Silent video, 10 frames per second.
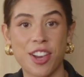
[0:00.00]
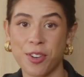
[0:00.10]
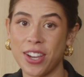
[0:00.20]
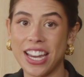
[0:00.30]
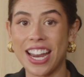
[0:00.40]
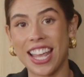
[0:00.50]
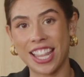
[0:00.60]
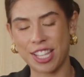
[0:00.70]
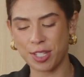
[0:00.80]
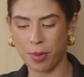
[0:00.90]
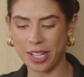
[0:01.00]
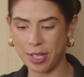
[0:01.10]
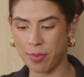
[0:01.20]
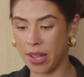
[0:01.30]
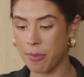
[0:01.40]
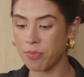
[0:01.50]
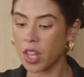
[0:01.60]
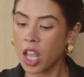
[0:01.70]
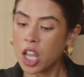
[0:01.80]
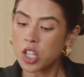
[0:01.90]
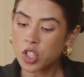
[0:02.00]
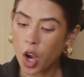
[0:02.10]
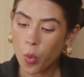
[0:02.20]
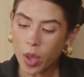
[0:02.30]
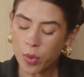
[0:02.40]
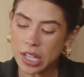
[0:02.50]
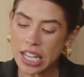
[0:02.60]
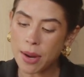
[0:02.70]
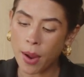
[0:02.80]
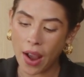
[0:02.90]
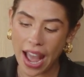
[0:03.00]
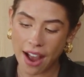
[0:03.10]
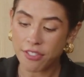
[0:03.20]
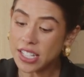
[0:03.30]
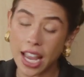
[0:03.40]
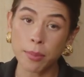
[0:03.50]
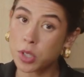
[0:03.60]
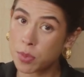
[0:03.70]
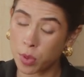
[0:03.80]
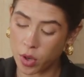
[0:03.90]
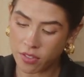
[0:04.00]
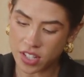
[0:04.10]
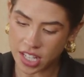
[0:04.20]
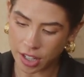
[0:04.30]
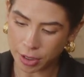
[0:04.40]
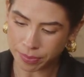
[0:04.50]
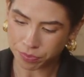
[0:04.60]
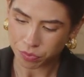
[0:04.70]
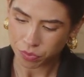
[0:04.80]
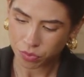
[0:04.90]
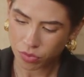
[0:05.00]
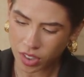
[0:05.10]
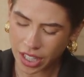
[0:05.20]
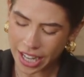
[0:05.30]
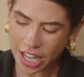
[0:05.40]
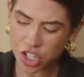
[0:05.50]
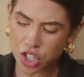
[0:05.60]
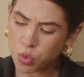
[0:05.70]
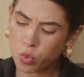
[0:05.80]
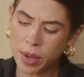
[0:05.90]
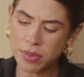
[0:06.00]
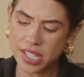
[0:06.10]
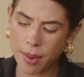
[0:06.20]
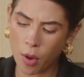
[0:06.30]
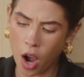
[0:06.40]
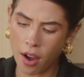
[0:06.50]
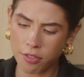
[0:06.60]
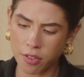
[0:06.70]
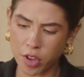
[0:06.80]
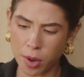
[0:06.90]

ingredient in this recipe. So we will need about half a tablespoon of dill, and just rip some off of